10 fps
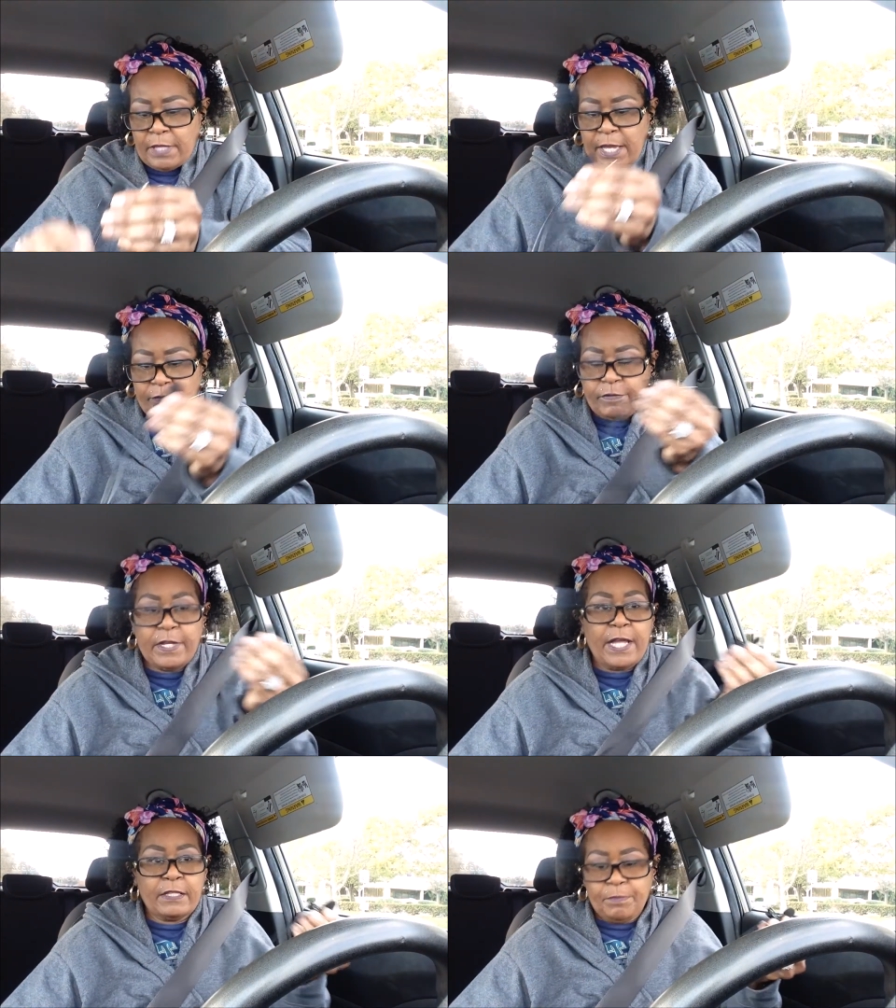I just
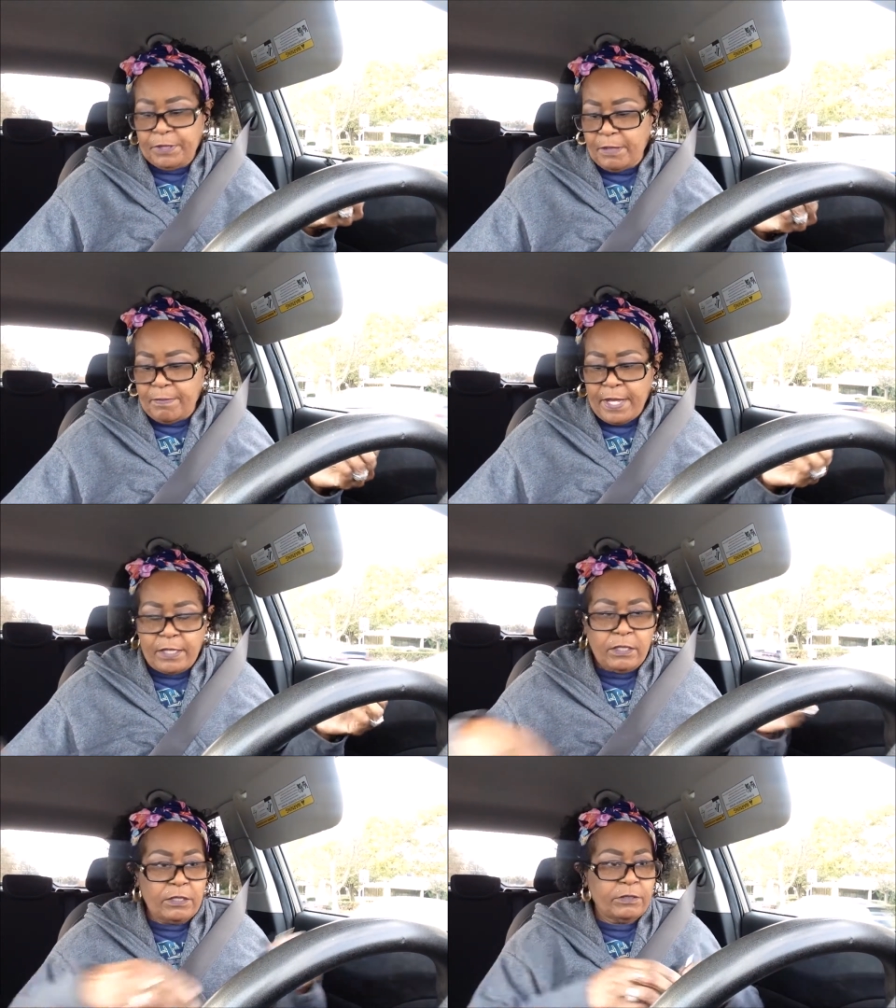forgot to put the
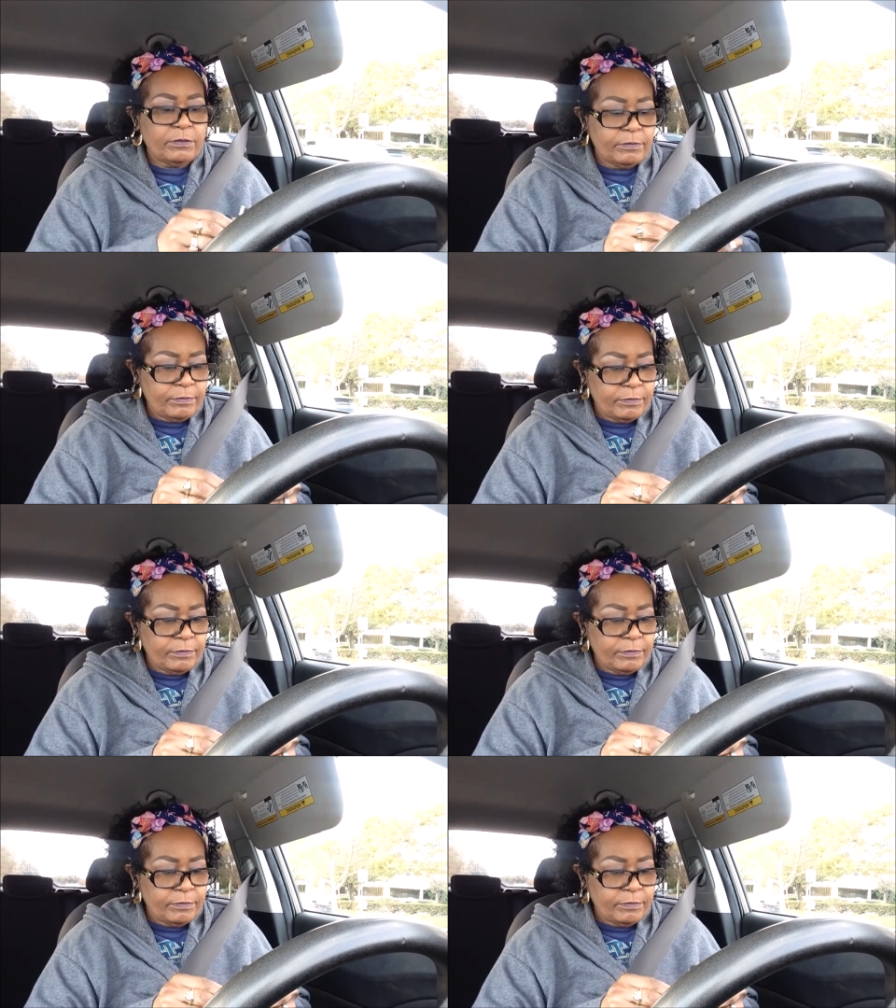mic on